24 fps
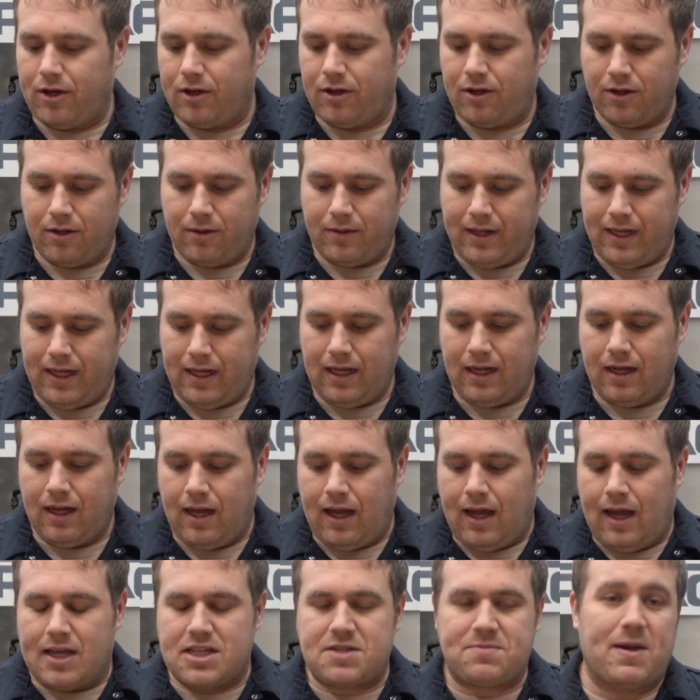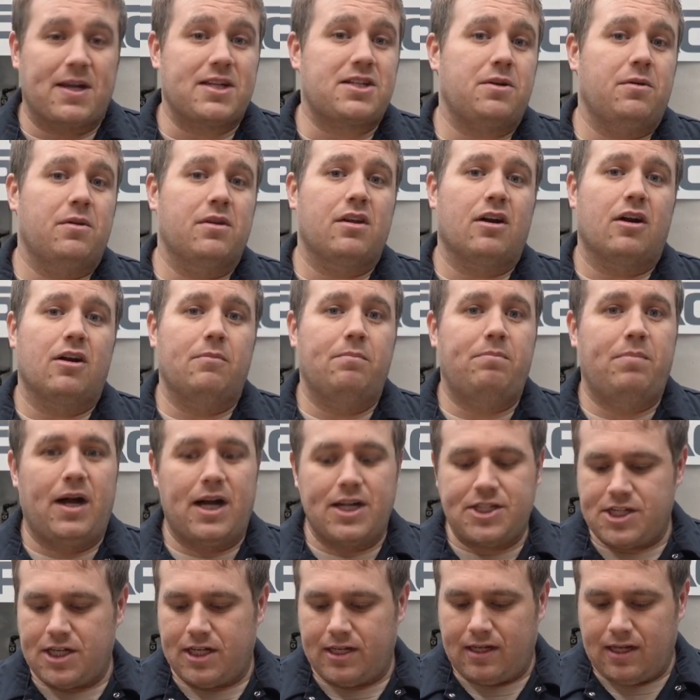doing, especially with our
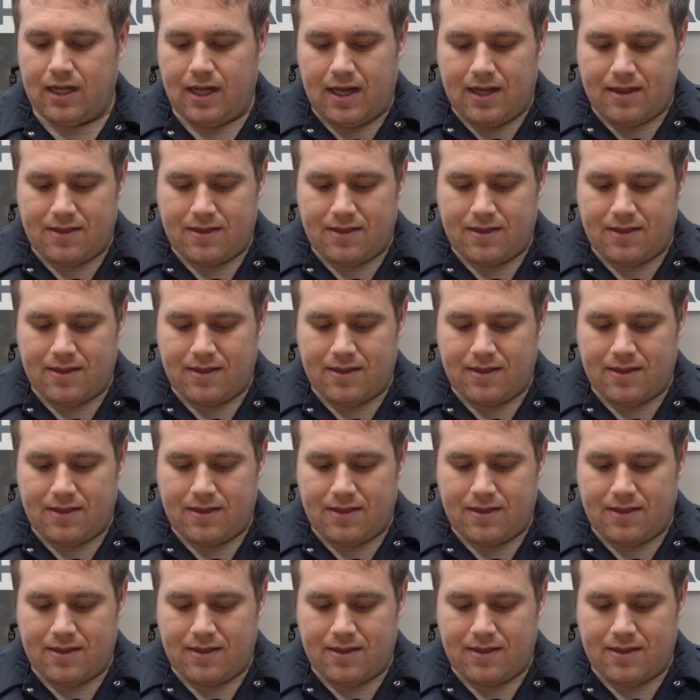budget,